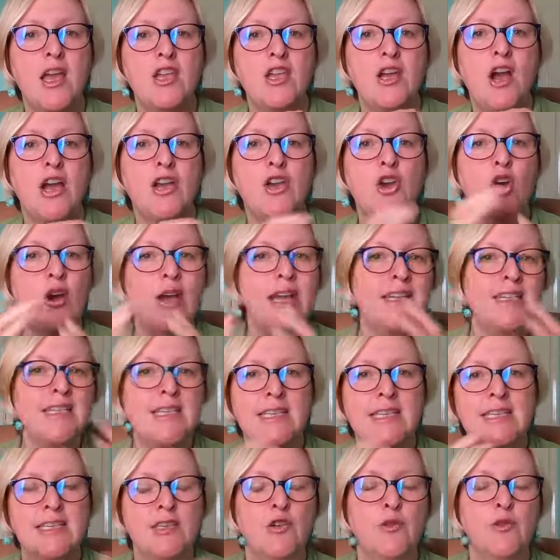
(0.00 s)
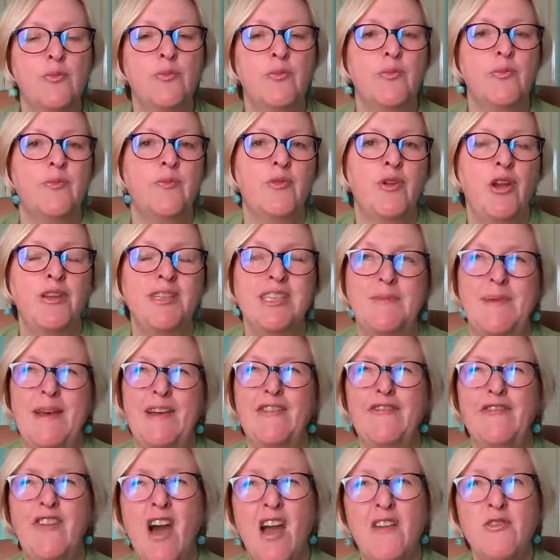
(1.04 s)
I got into this sort of process about
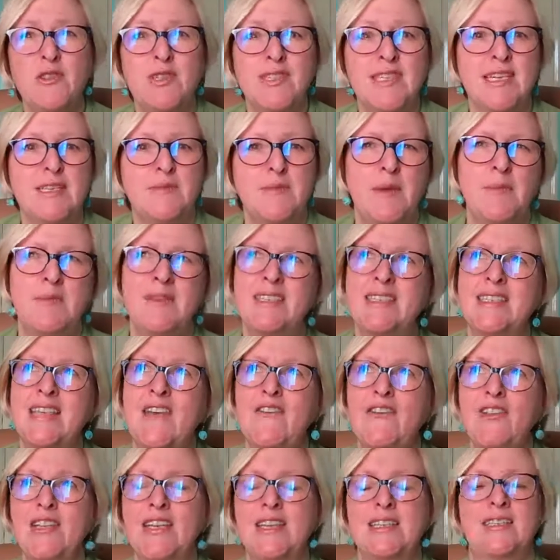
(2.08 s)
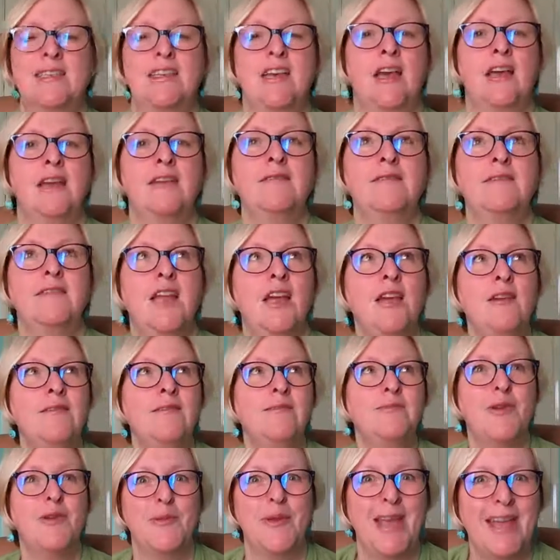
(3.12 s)
5 or 6, maybe 7 years ago. No,
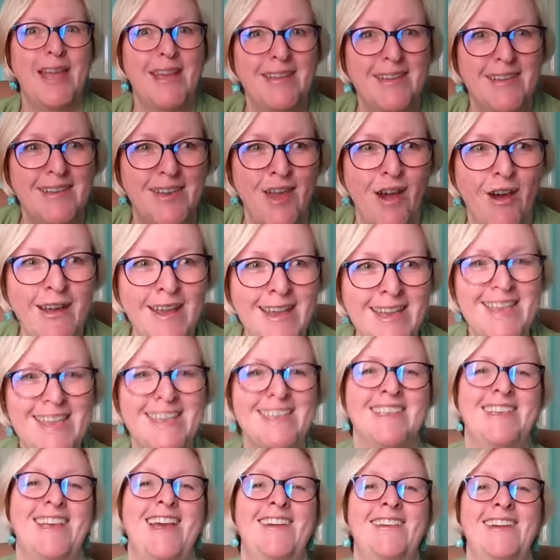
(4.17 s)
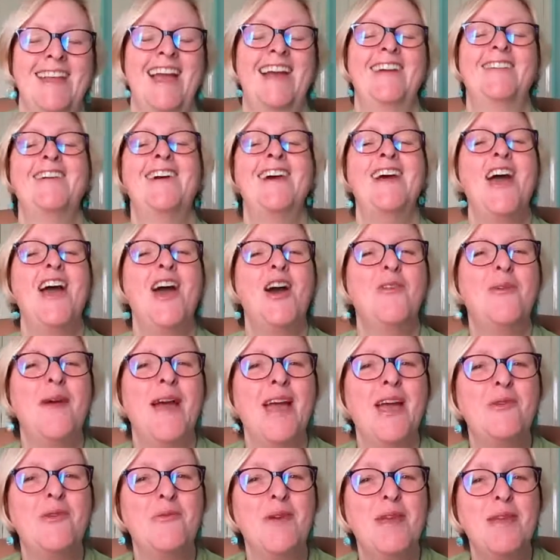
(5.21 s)
probably 9 years ago now,
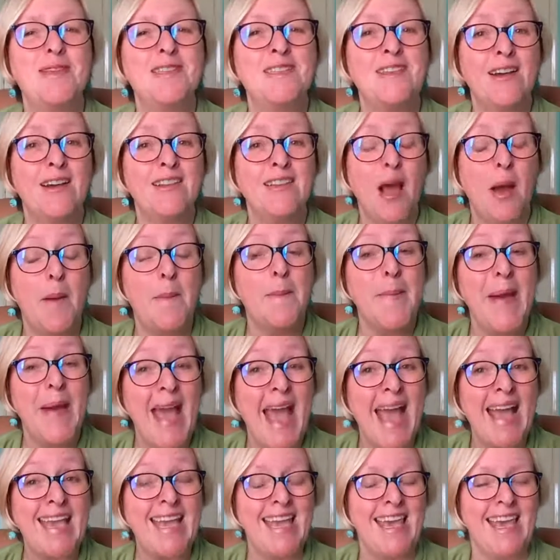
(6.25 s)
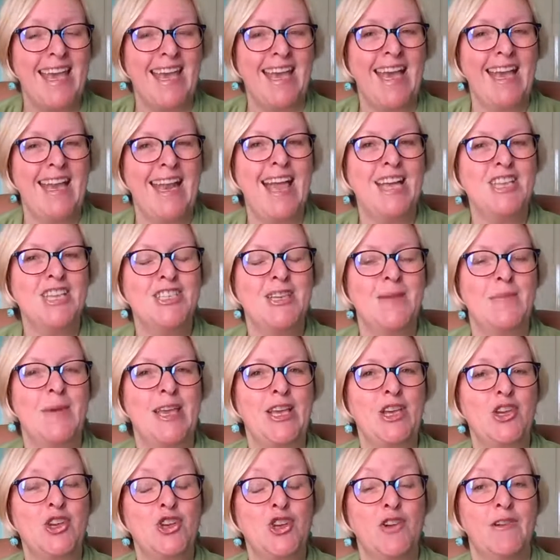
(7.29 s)
where we started unpacking and actually
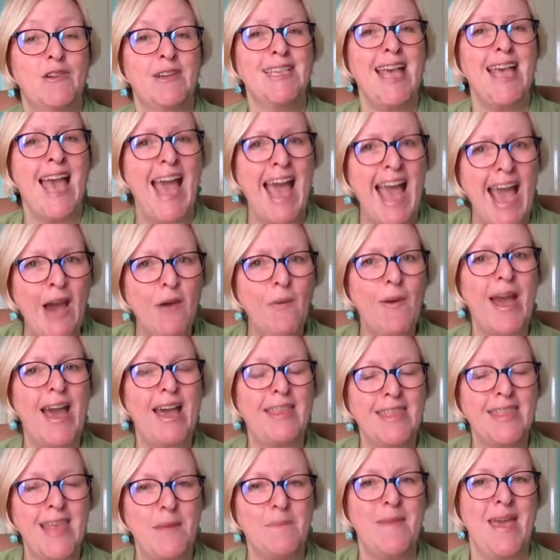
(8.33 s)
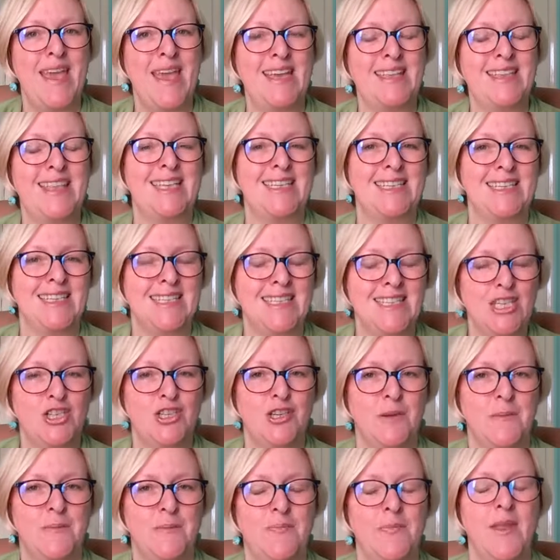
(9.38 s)
being curious. How had they made their
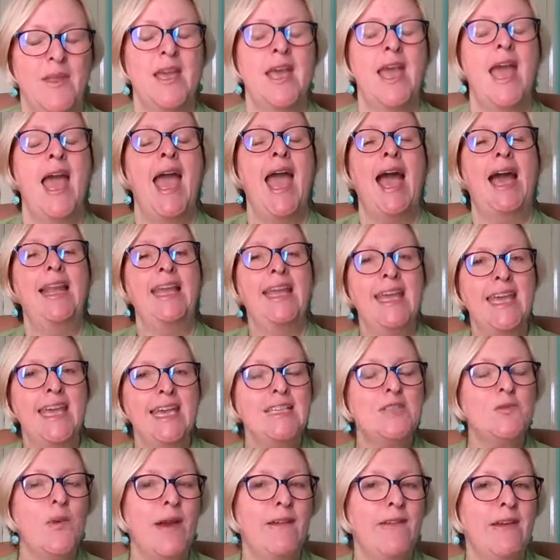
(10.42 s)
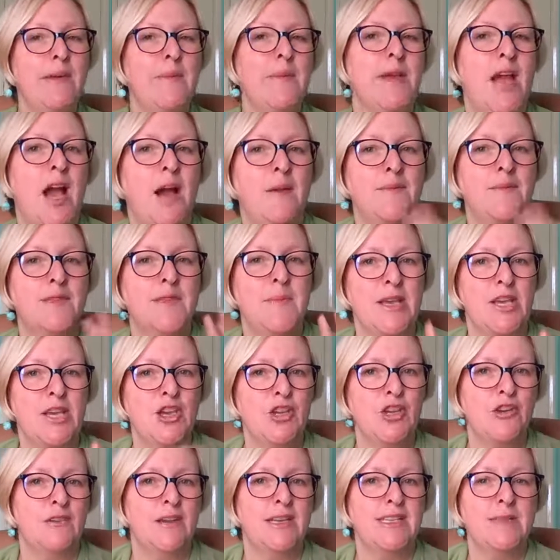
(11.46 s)
decision? And here's where it becomes a bit
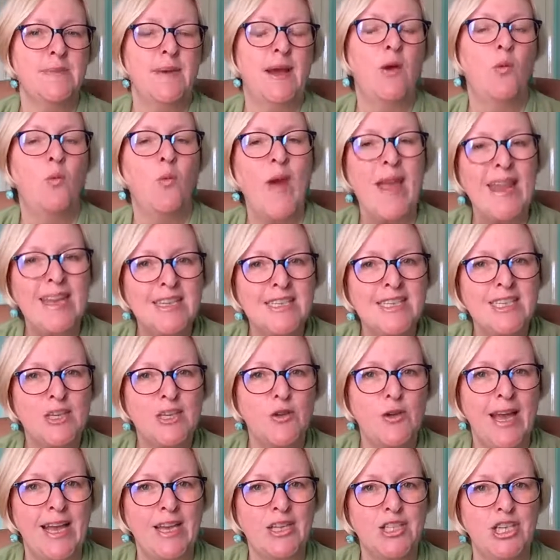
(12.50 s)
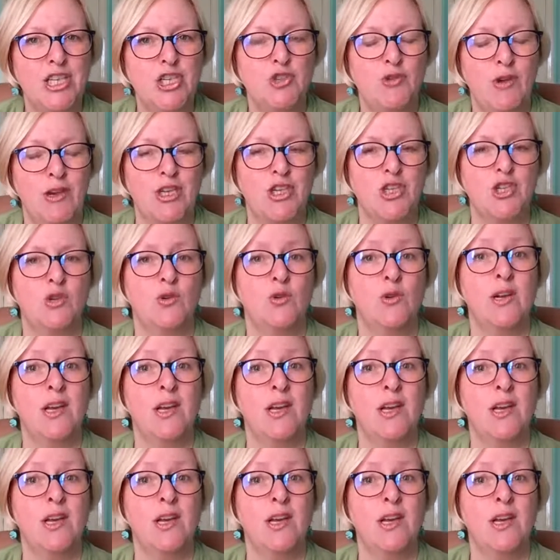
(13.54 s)
curious about when to actually trust your